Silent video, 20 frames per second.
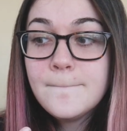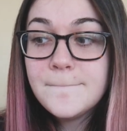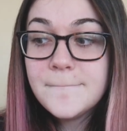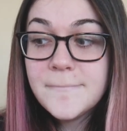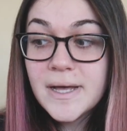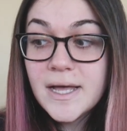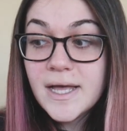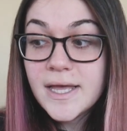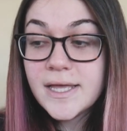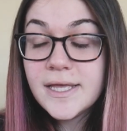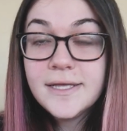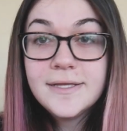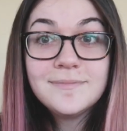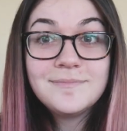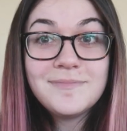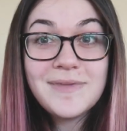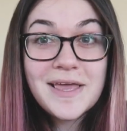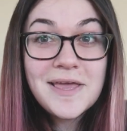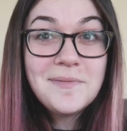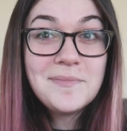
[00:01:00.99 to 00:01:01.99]
but
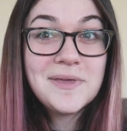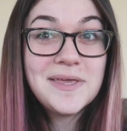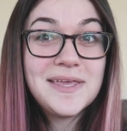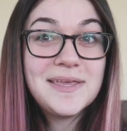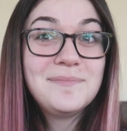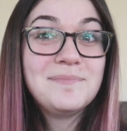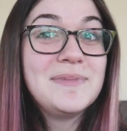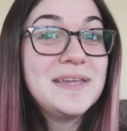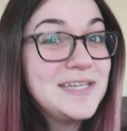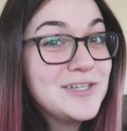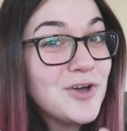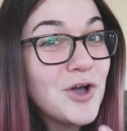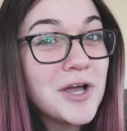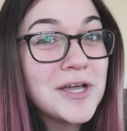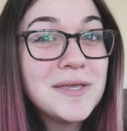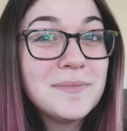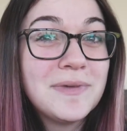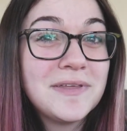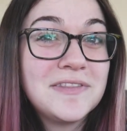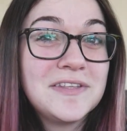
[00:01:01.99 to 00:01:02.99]
maybe me
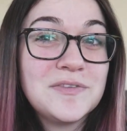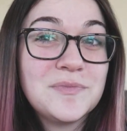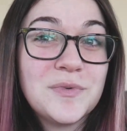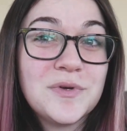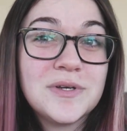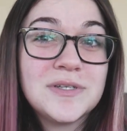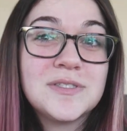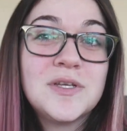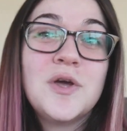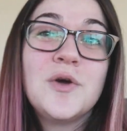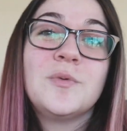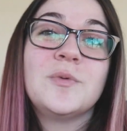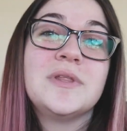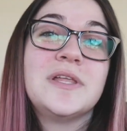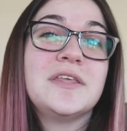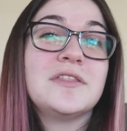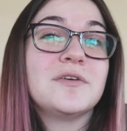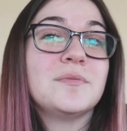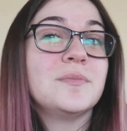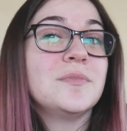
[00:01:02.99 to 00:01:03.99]
talking about these books will
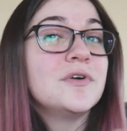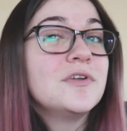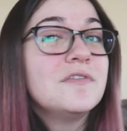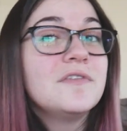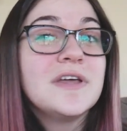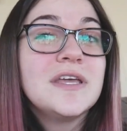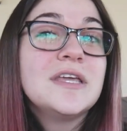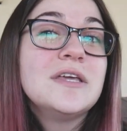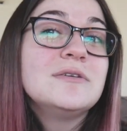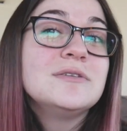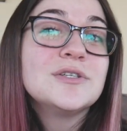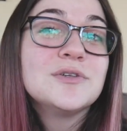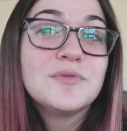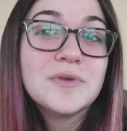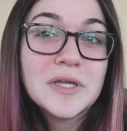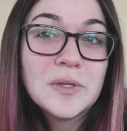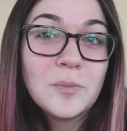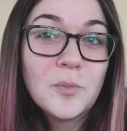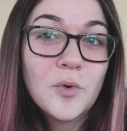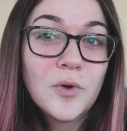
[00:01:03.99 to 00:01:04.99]
either motivate you to
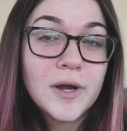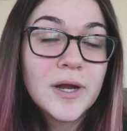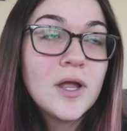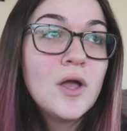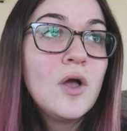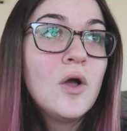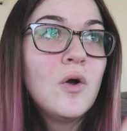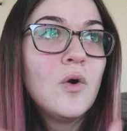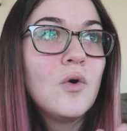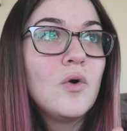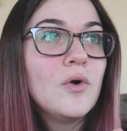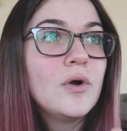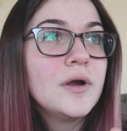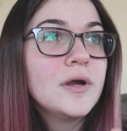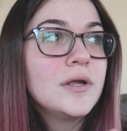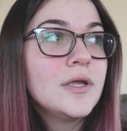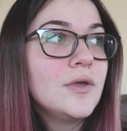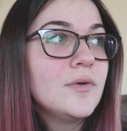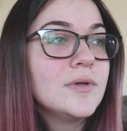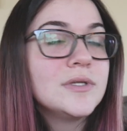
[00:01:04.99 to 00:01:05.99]
read more,
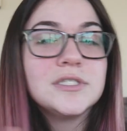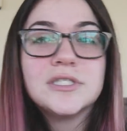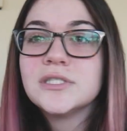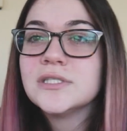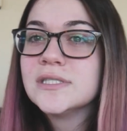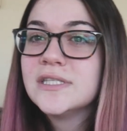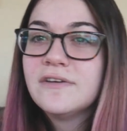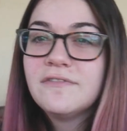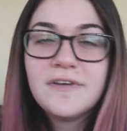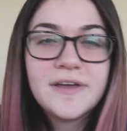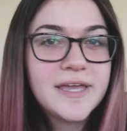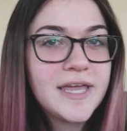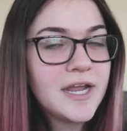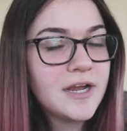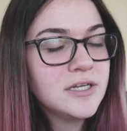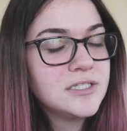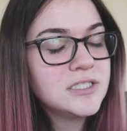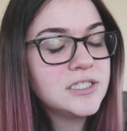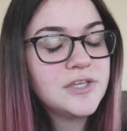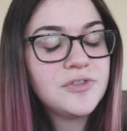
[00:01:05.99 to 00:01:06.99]
or you can just live
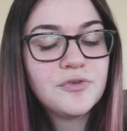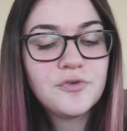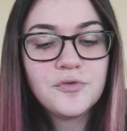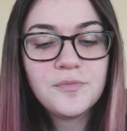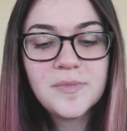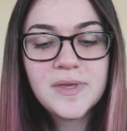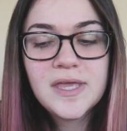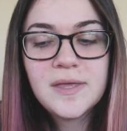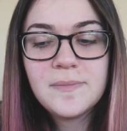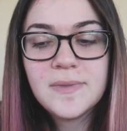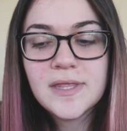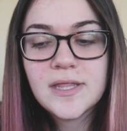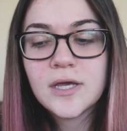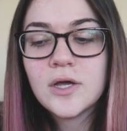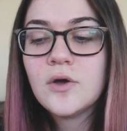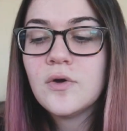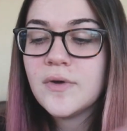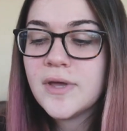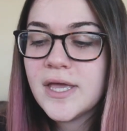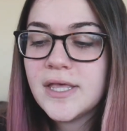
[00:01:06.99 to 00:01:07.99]
vicariously through me and be
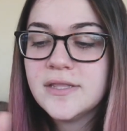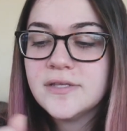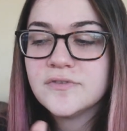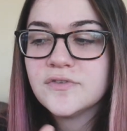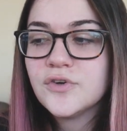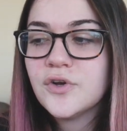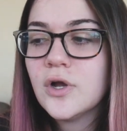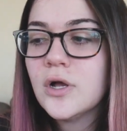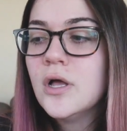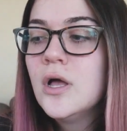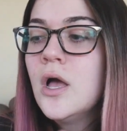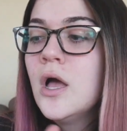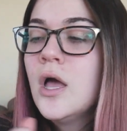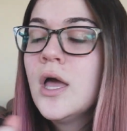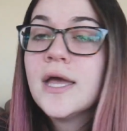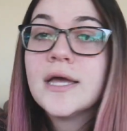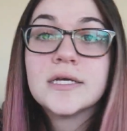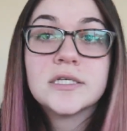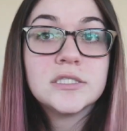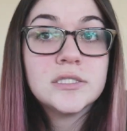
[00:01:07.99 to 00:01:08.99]
like, okay, this girl
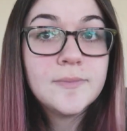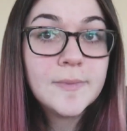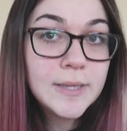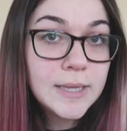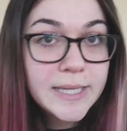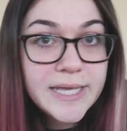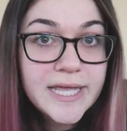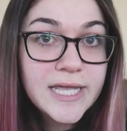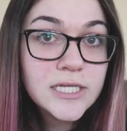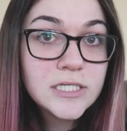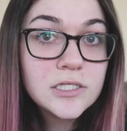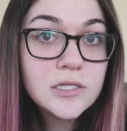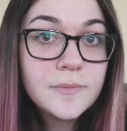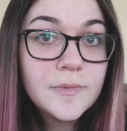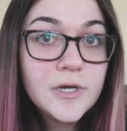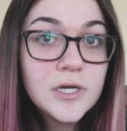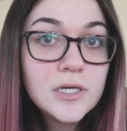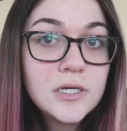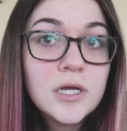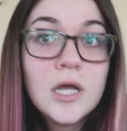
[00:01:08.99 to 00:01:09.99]
explained the
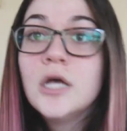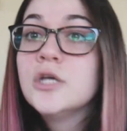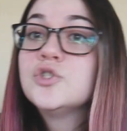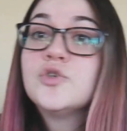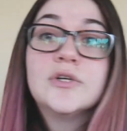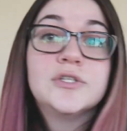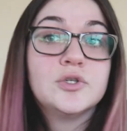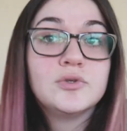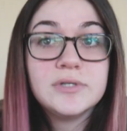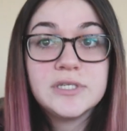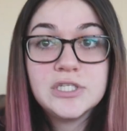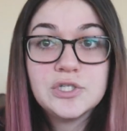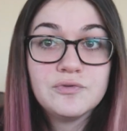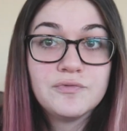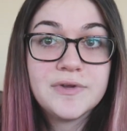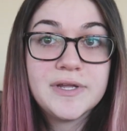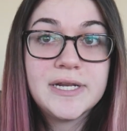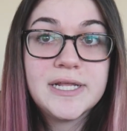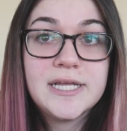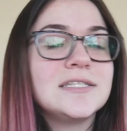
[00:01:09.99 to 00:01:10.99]
book, so I don't need to
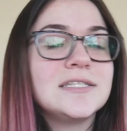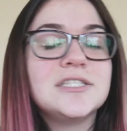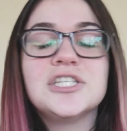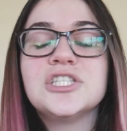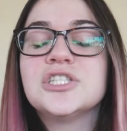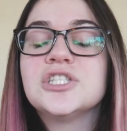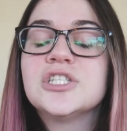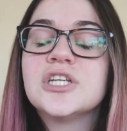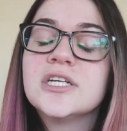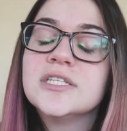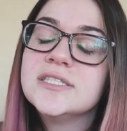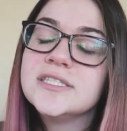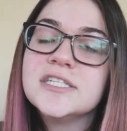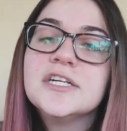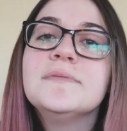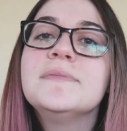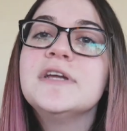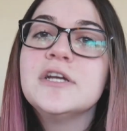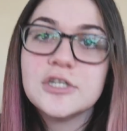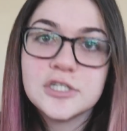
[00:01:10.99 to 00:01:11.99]
read Just
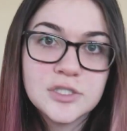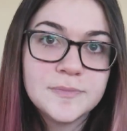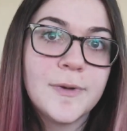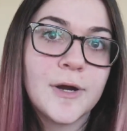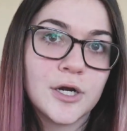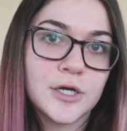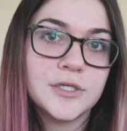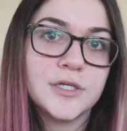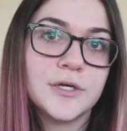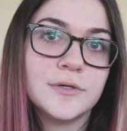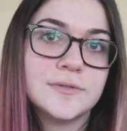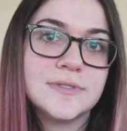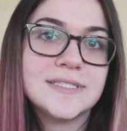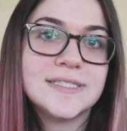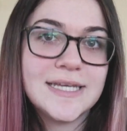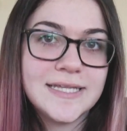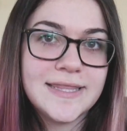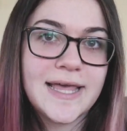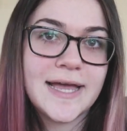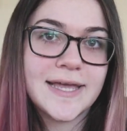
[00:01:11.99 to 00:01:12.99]
consider me your spark notes
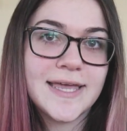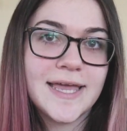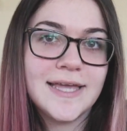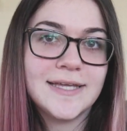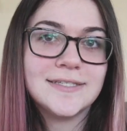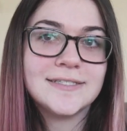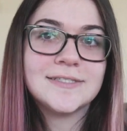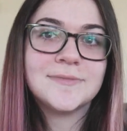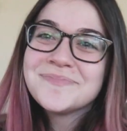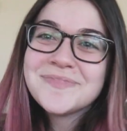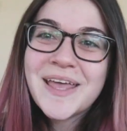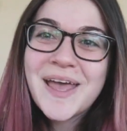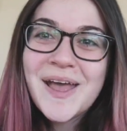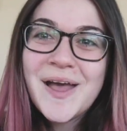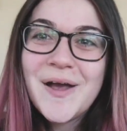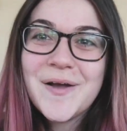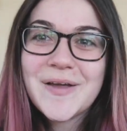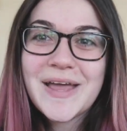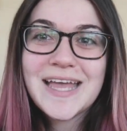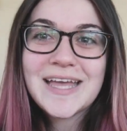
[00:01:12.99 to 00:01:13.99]
in that case.
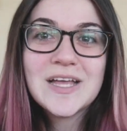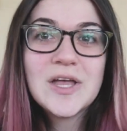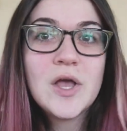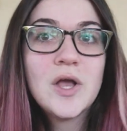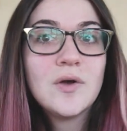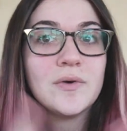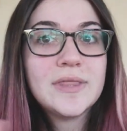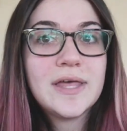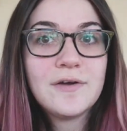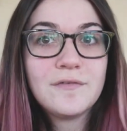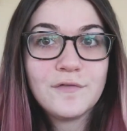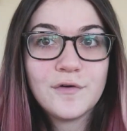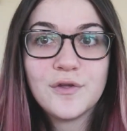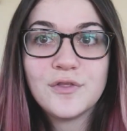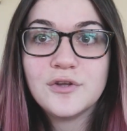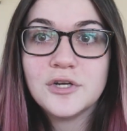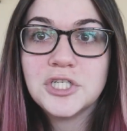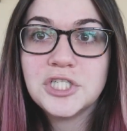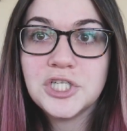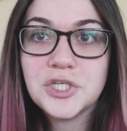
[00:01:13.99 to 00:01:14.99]
Okay, without
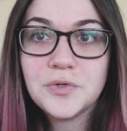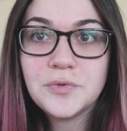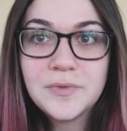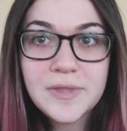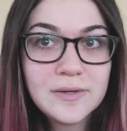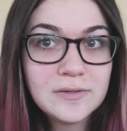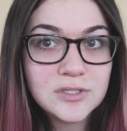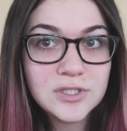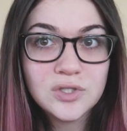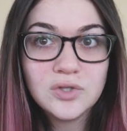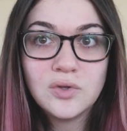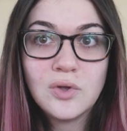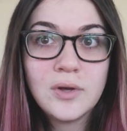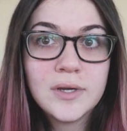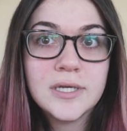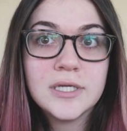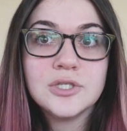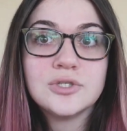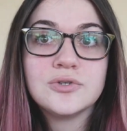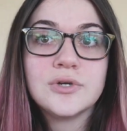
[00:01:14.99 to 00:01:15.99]
further ado, that was a
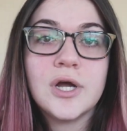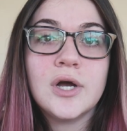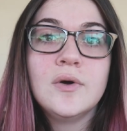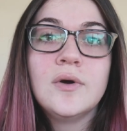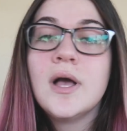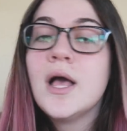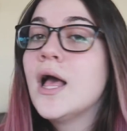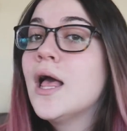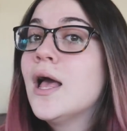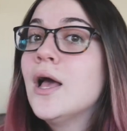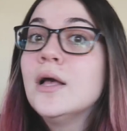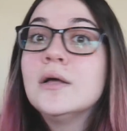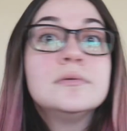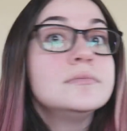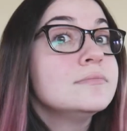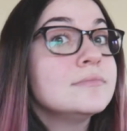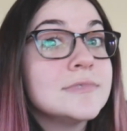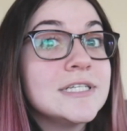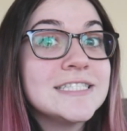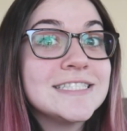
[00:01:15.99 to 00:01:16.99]
long intro.
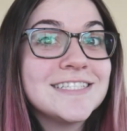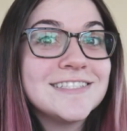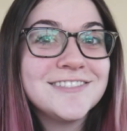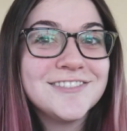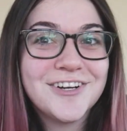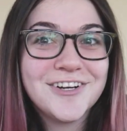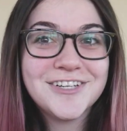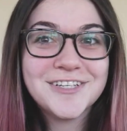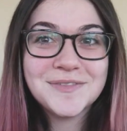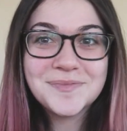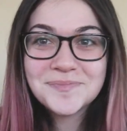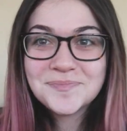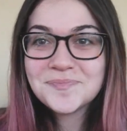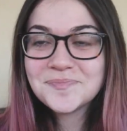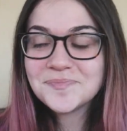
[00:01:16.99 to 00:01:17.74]
Let's get started.